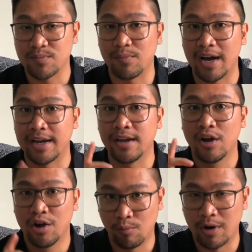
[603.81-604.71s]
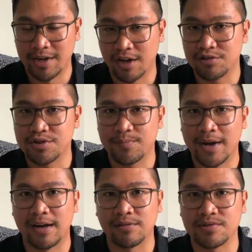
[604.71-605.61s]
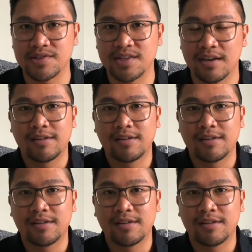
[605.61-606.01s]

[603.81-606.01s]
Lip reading: by £100.